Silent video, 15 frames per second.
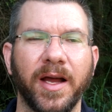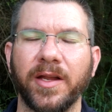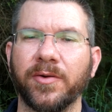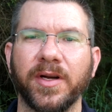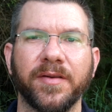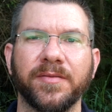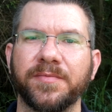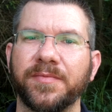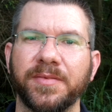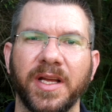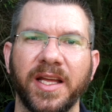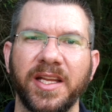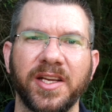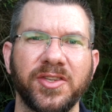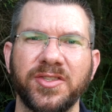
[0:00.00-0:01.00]
I don't have
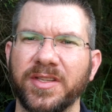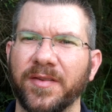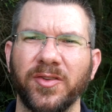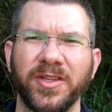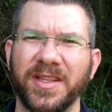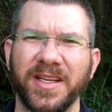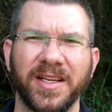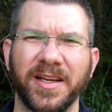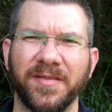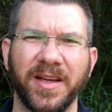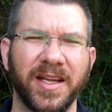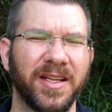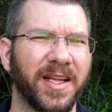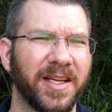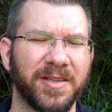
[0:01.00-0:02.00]
any issues. I only think I've
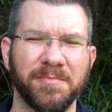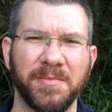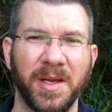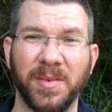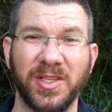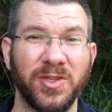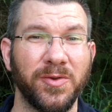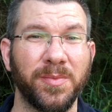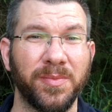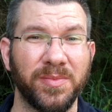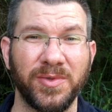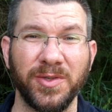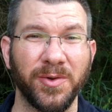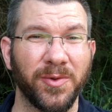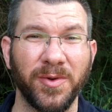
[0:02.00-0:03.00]
had like maybe two
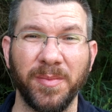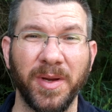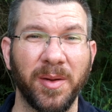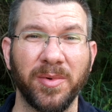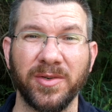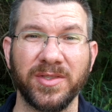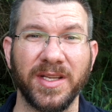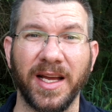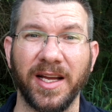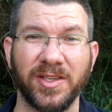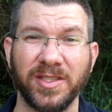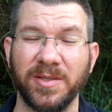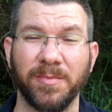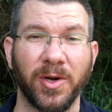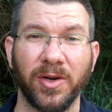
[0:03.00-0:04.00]
or three peppers that
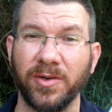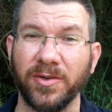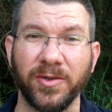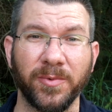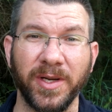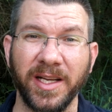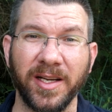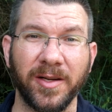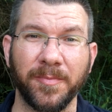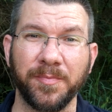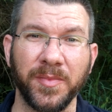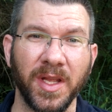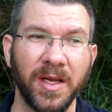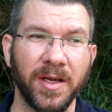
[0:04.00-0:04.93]
actually burn on the way out.